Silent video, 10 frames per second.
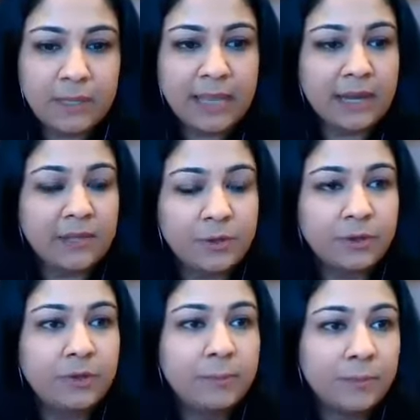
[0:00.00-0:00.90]
get
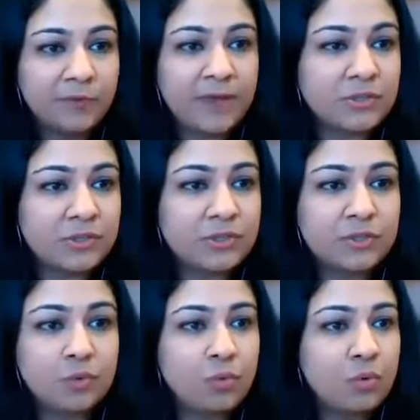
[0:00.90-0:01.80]
other professors
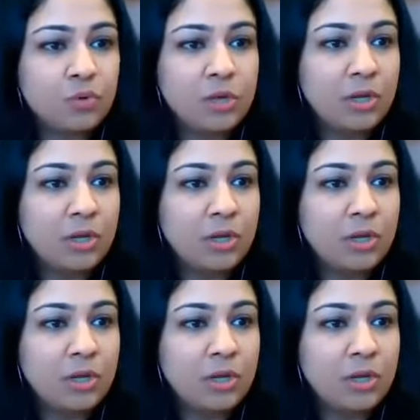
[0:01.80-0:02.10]
who